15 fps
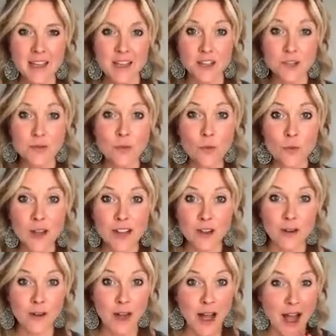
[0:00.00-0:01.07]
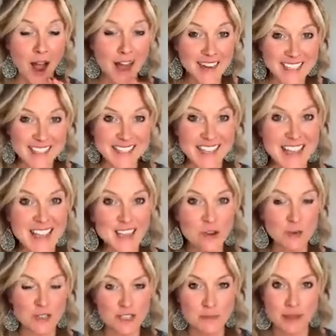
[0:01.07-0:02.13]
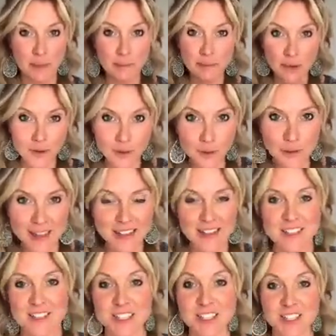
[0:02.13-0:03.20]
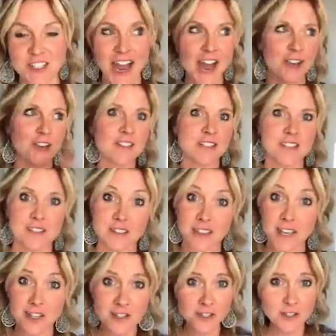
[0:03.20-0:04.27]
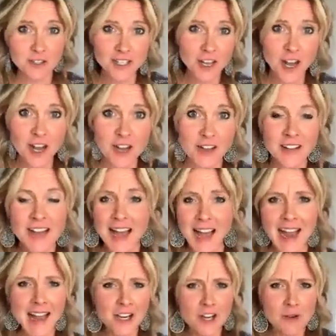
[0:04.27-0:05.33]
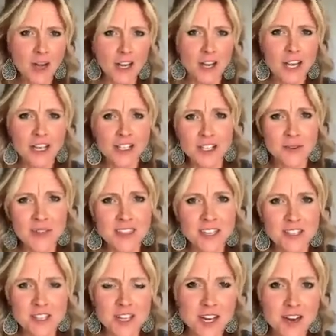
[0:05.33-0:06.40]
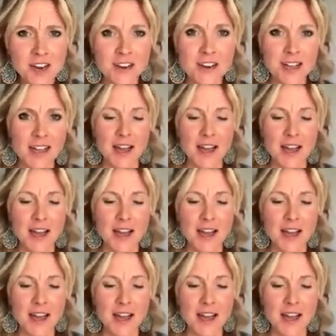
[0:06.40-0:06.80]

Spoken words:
you will just be like, boom, and then it just shatters, and you're like, screw it all. I knew I couldn't do it this year.